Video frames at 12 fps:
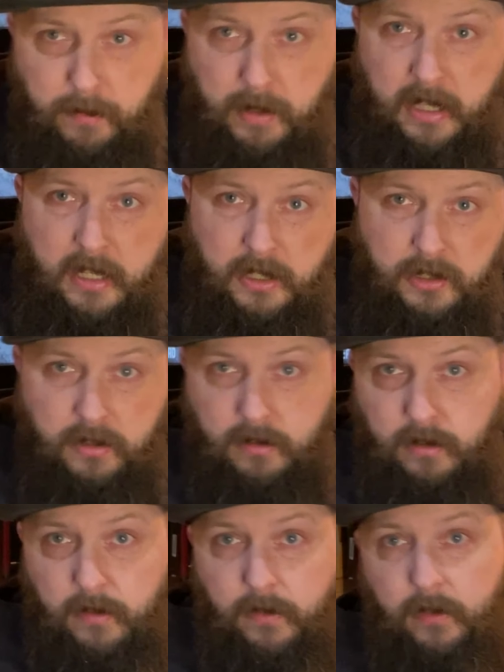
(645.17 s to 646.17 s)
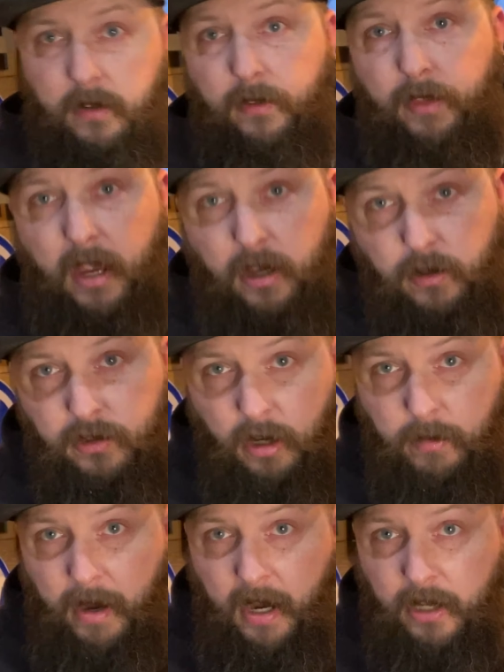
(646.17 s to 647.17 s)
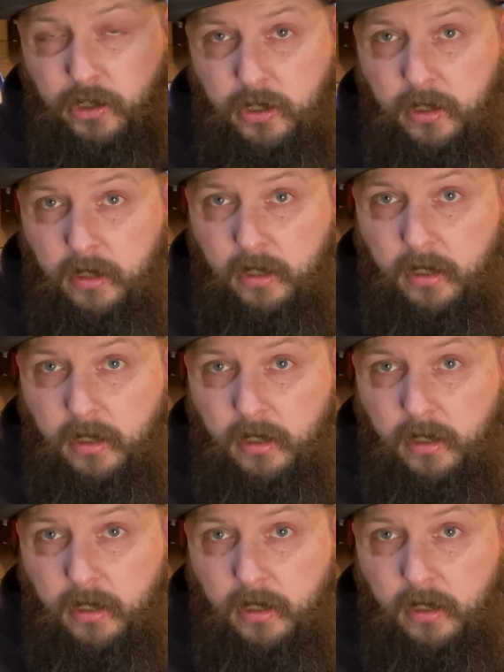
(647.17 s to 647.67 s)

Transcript: me these, thank you so much.